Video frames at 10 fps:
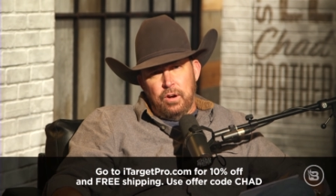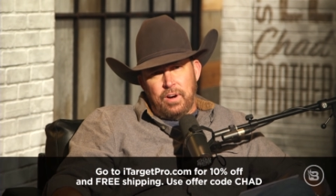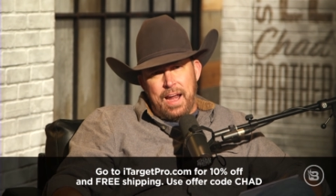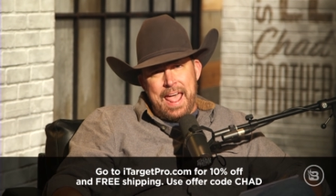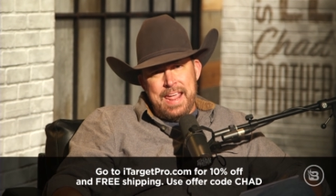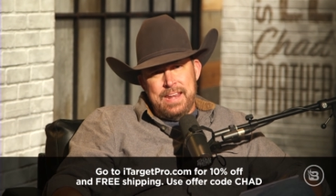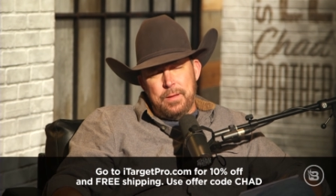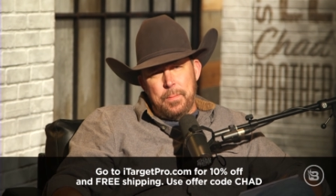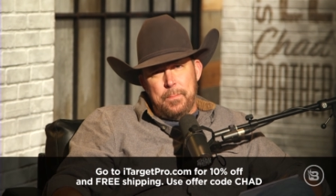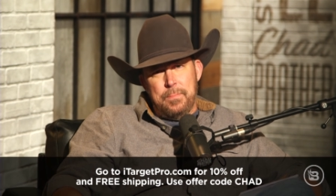over 8
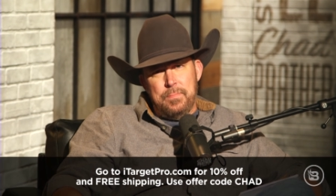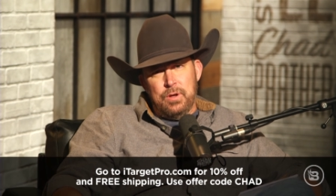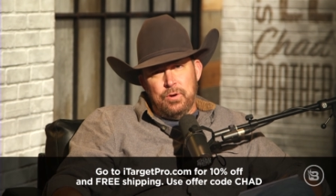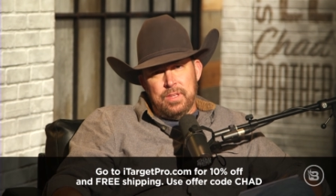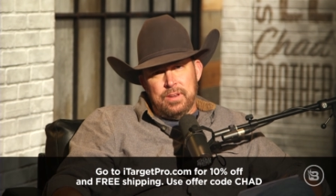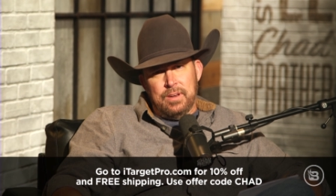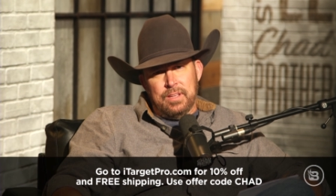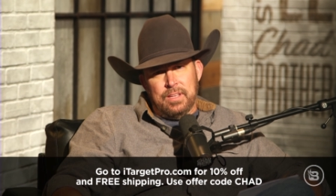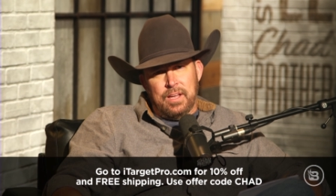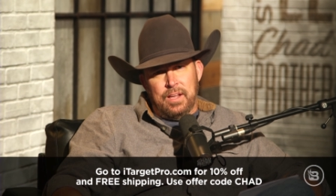million
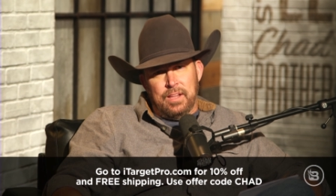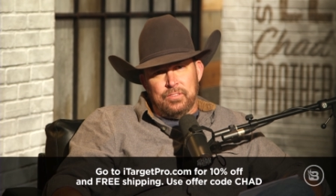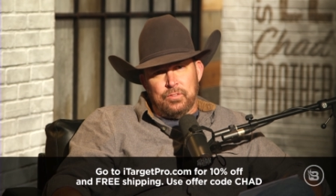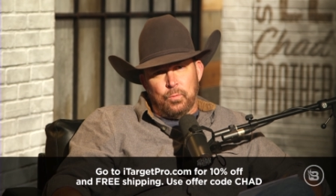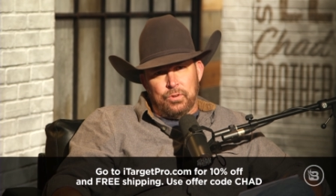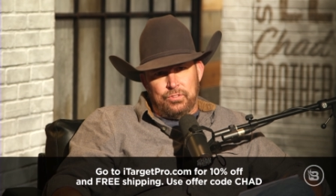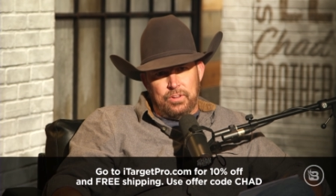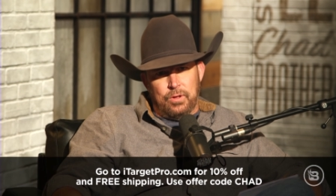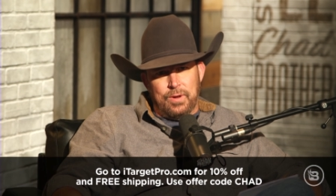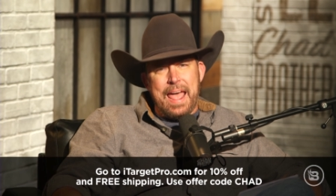guns were
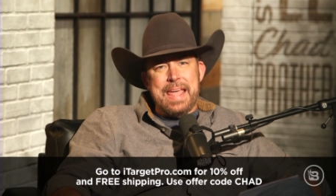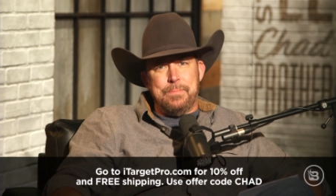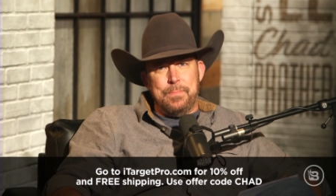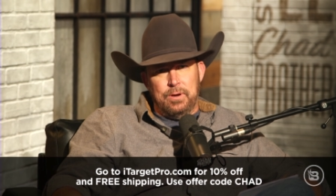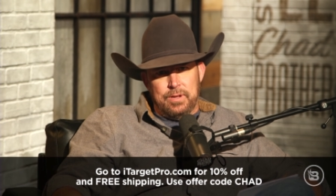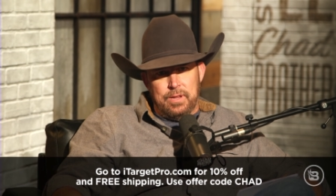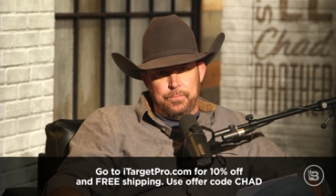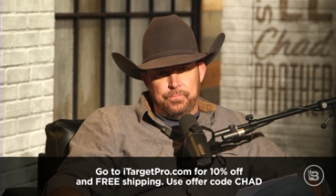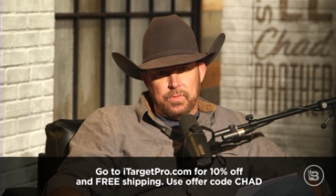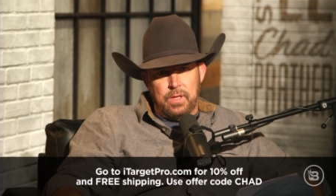sold. 8 million.